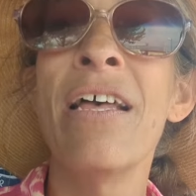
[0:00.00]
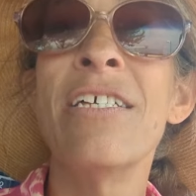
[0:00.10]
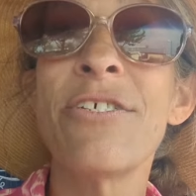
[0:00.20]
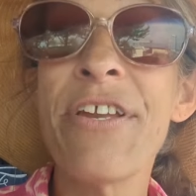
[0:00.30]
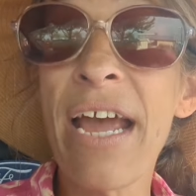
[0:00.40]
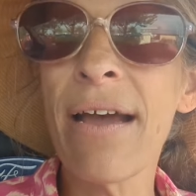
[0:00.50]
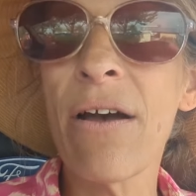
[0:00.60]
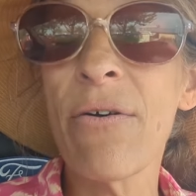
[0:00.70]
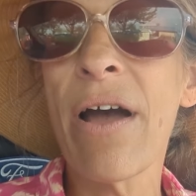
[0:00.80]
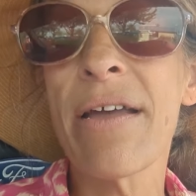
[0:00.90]
So
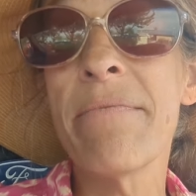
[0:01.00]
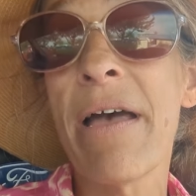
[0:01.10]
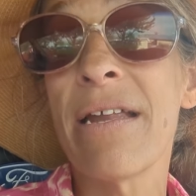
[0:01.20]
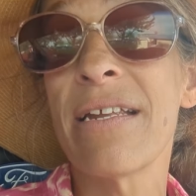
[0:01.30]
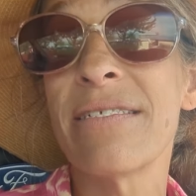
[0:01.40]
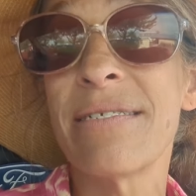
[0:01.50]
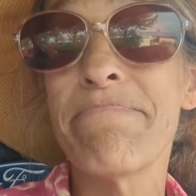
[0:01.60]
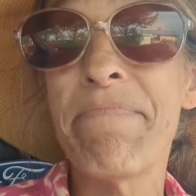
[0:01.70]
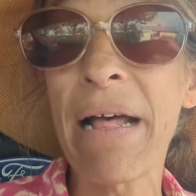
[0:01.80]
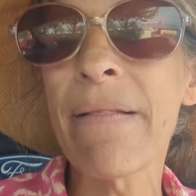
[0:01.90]
now I am headed to
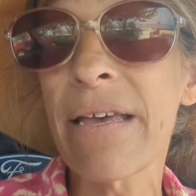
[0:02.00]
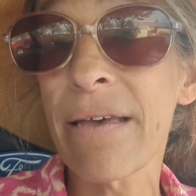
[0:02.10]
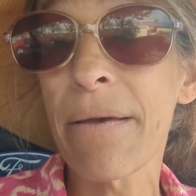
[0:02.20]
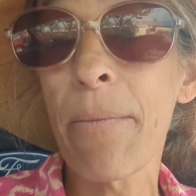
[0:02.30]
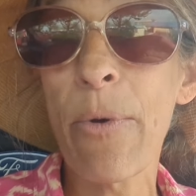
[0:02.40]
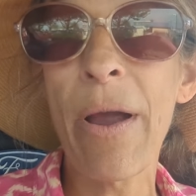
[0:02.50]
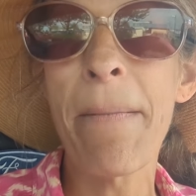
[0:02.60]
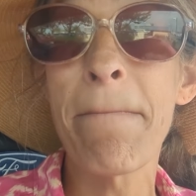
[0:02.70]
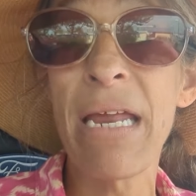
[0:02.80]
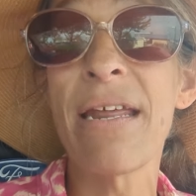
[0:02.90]
Bellingham, where
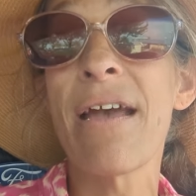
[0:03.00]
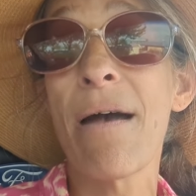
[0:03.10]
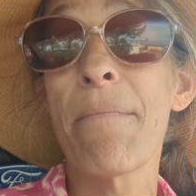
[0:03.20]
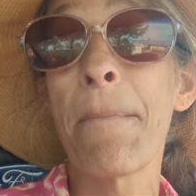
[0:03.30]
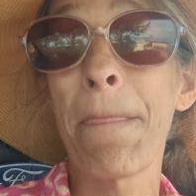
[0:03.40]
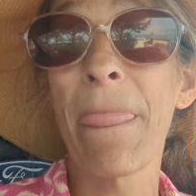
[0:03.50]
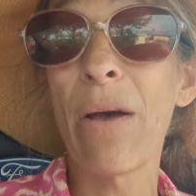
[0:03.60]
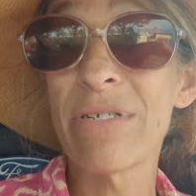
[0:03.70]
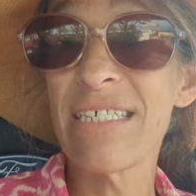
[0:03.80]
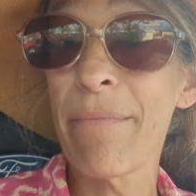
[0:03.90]
I'm meeting up
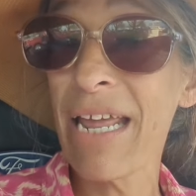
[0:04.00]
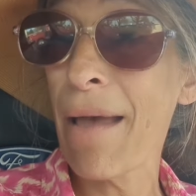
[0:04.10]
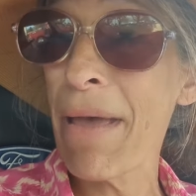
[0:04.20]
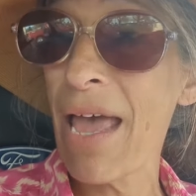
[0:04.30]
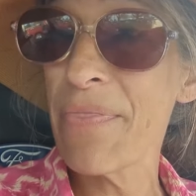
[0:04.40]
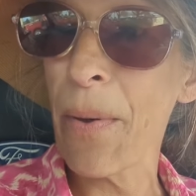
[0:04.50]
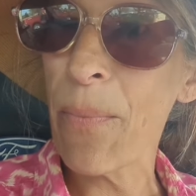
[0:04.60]
with somebody I met at the